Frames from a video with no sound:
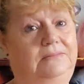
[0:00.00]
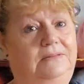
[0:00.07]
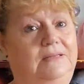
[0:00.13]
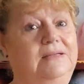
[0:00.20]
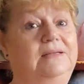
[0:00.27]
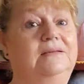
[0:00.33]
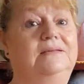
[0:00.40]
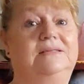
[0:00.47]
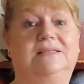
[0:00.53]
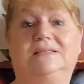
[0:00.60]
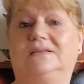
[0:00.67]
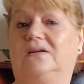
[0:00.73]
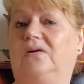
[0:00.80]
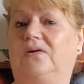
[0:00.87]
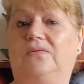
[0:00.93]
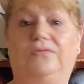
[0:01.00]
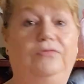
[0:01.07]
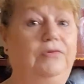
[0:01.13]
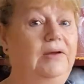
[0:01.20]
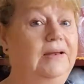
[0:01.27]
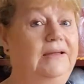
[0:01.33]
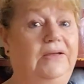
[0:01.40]
It's got
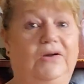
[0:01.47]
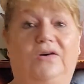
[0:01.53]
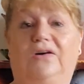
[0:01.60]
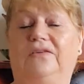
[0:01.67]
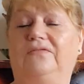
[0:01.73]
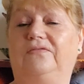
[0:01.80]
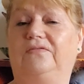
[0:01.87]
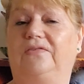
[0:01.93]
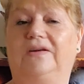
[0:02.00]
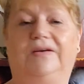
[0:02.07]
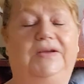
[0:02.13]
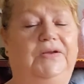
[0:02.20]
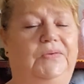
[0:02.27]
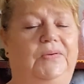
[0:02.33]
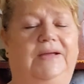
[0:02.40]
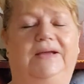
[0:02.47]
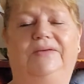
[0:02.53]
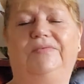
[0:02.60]
really hot very quick.